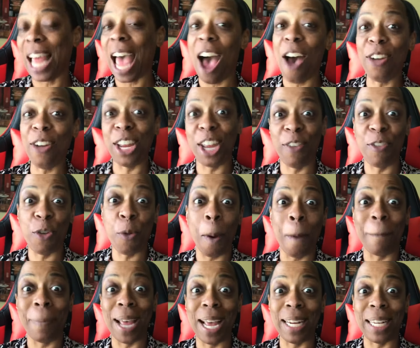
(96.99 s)
I'll give you a
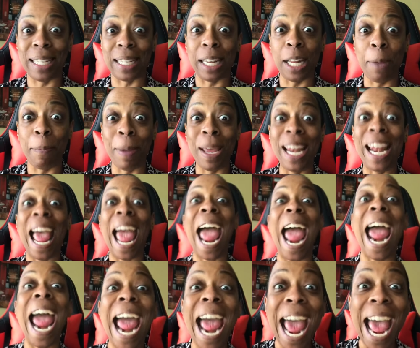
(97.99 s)
bed to sleep in
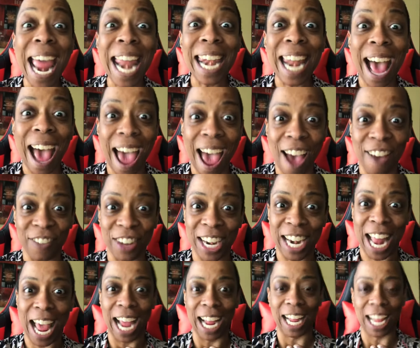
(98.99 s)
and I have a
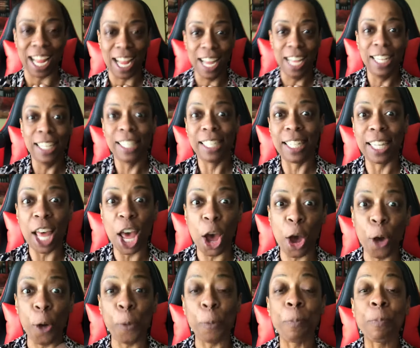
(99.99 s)
neck.
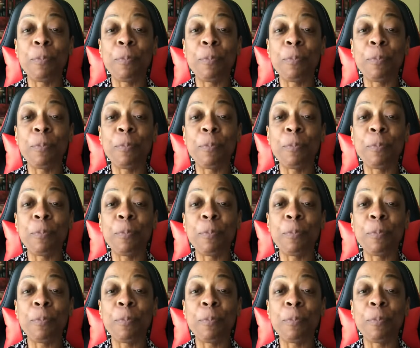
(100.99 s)
So